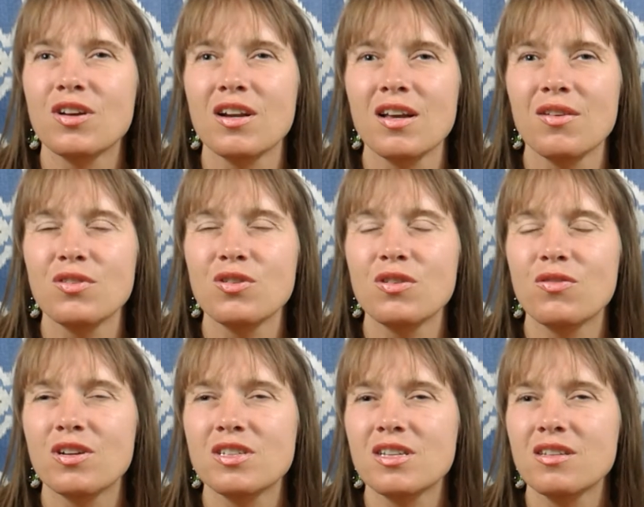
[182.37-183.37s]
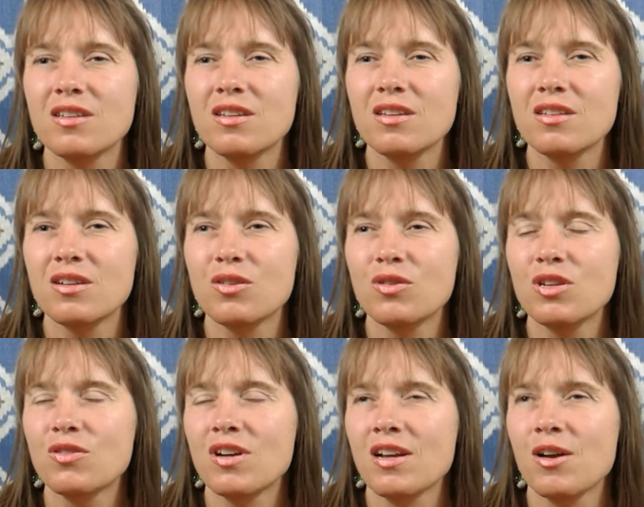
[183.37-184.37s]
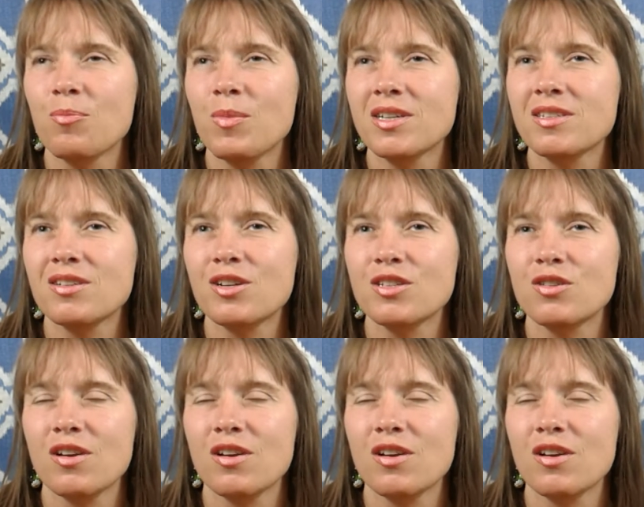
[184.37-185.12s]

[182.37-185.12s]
can have university degree, you can have masters,